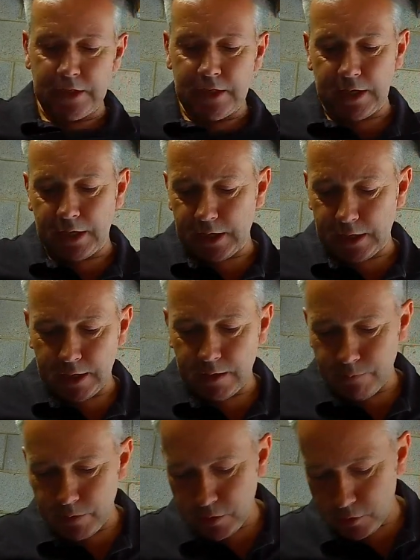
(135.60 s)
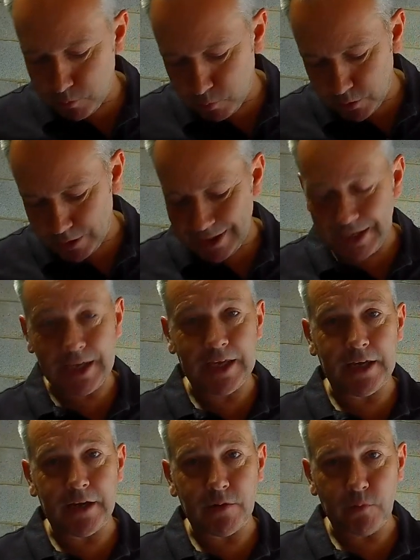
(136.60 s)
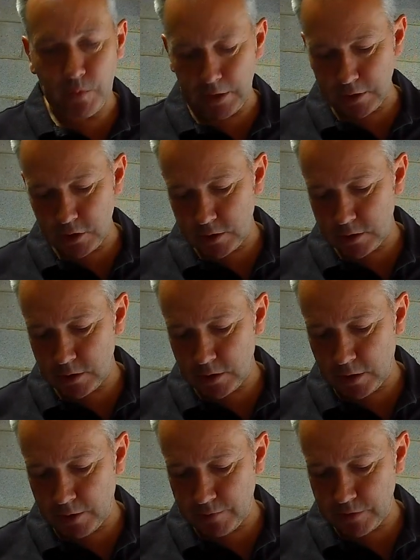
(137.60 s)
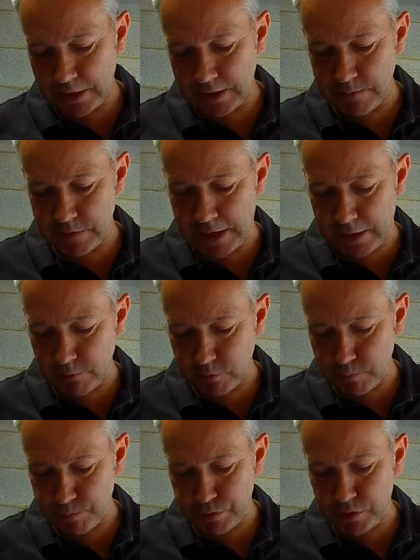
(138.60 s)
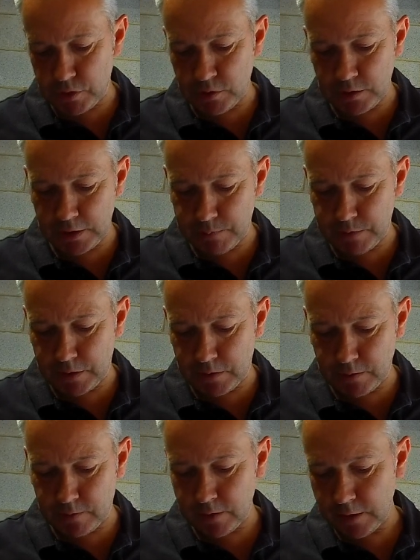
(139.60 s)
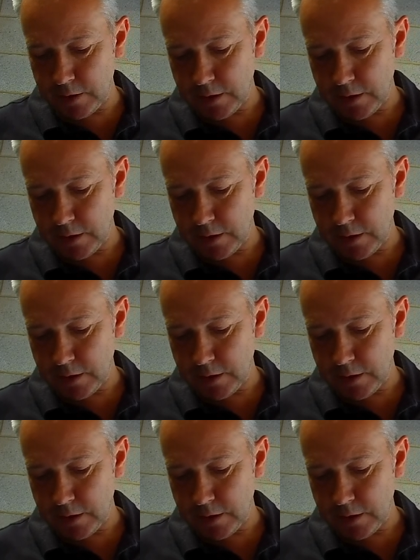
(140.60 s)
another one here, which I've taped down purely because